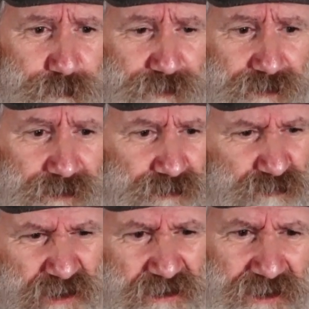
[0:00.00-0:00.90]
but
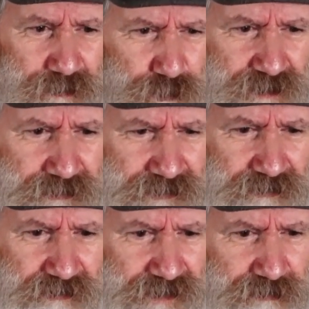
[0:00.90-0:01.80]
no, I could
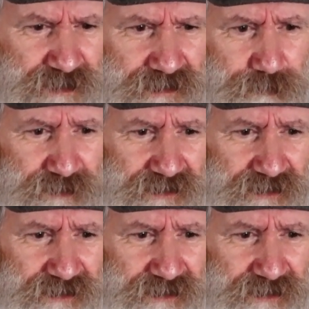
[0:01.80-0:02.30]
still squeeze some in.